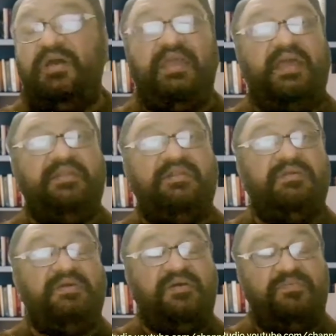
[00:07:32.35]
I had
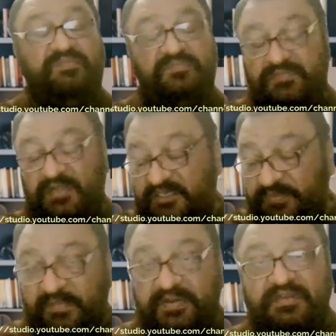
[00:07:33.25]

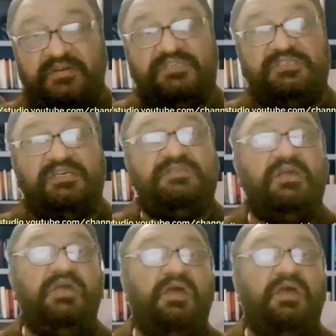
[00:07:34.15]
experimental research,